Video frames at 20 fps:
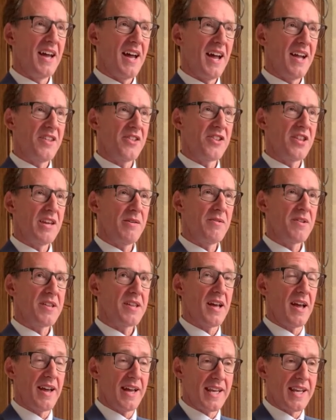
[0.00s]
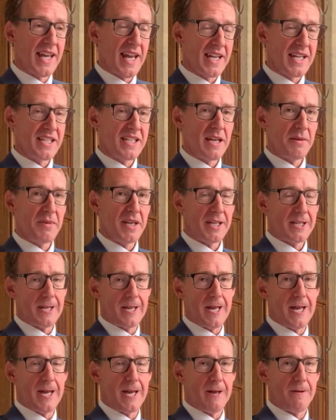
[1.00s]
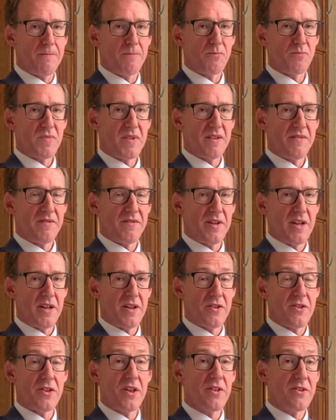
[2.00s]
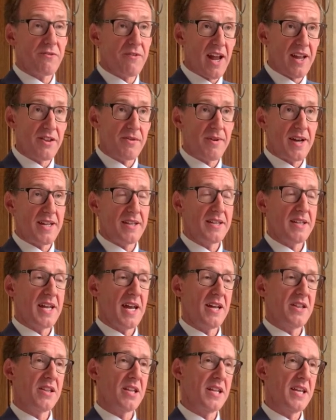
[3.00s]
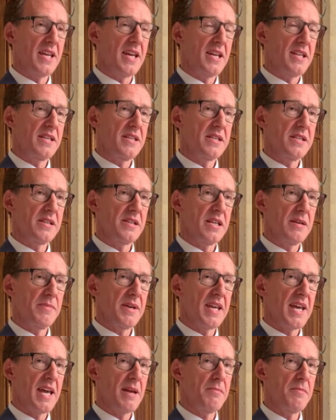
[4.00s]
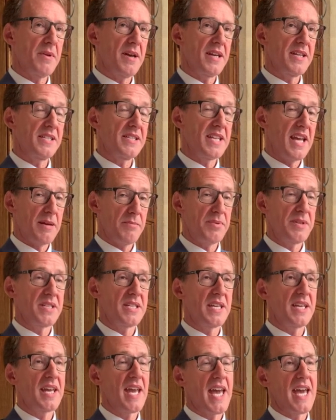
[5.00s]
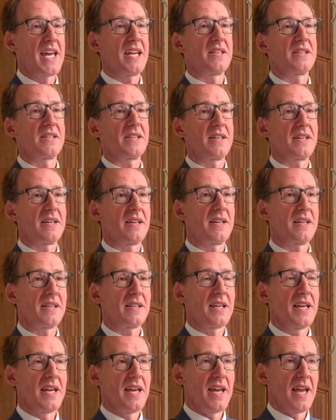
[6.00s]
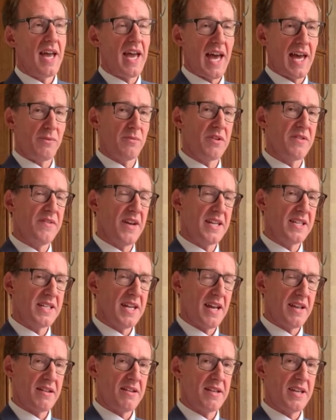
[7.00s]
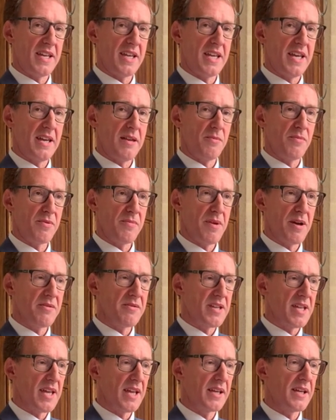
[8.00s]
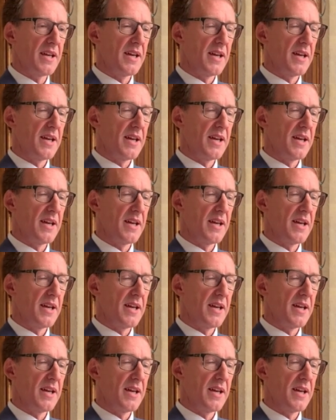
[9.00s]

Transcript: and she was highly academic, um, uh, just graduated actually, and she became my deputy head girl and was fantastic in promoting